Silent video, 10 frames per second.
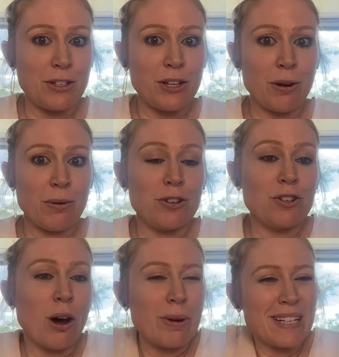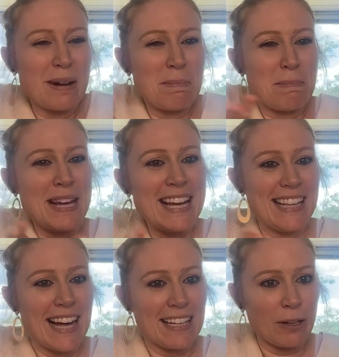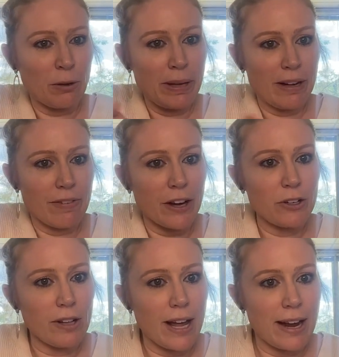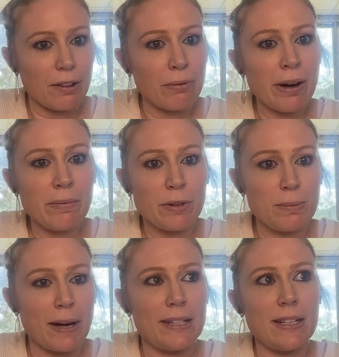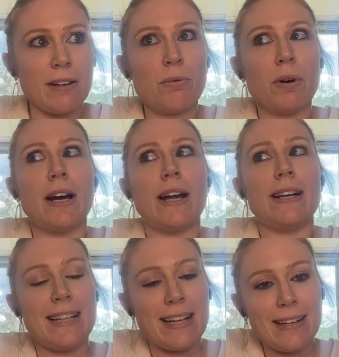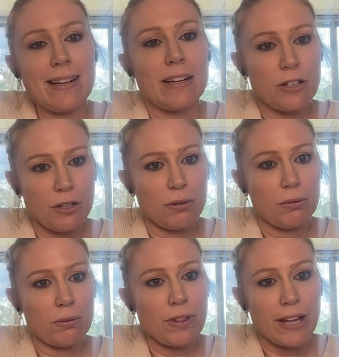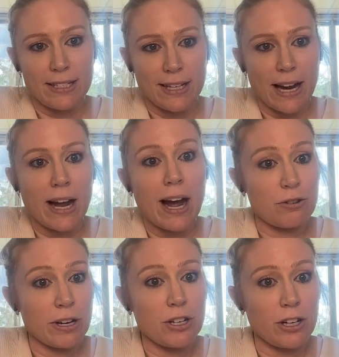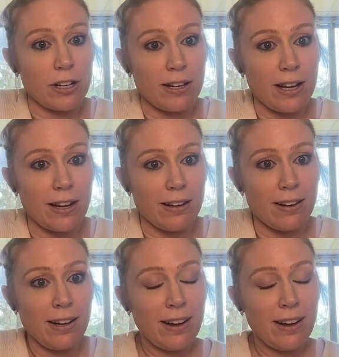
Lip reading: And so there's always going to be that little bit of underlying threat response if we're not attending to things like hydration and